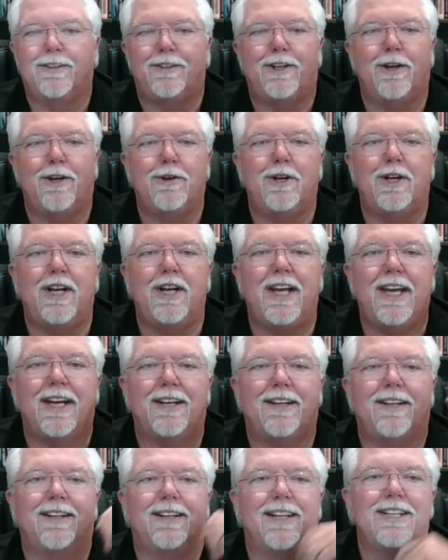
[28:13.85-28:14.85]
tuning
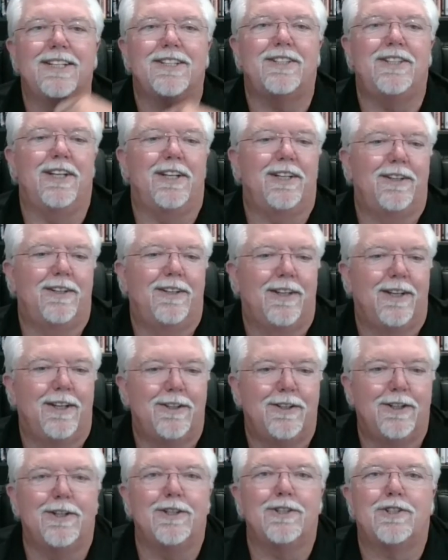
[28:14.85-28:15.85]
in and listening
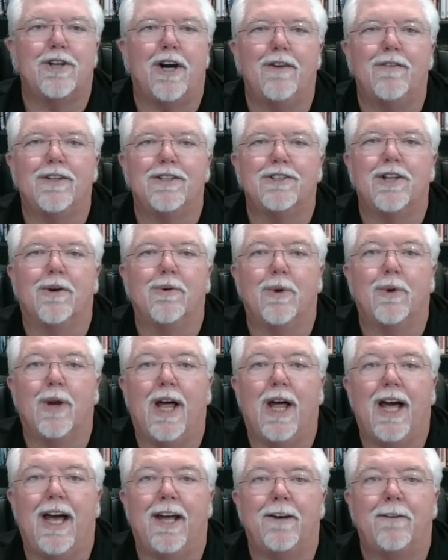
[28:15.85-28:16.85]
to the service
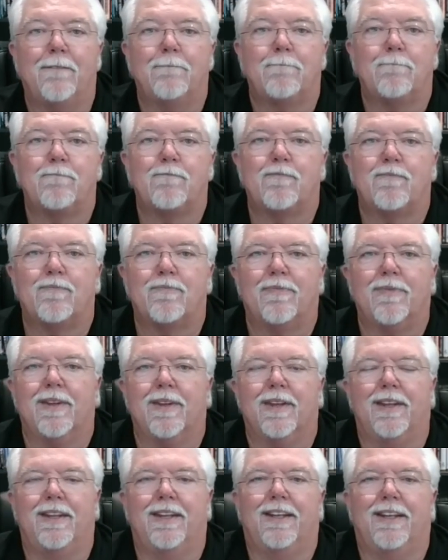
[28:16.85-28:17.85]
online.
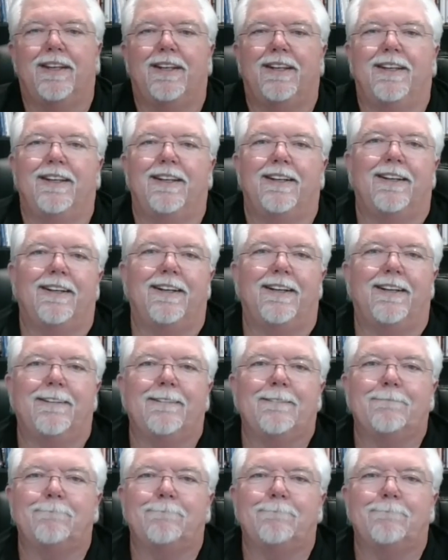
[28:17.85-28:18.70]
Um,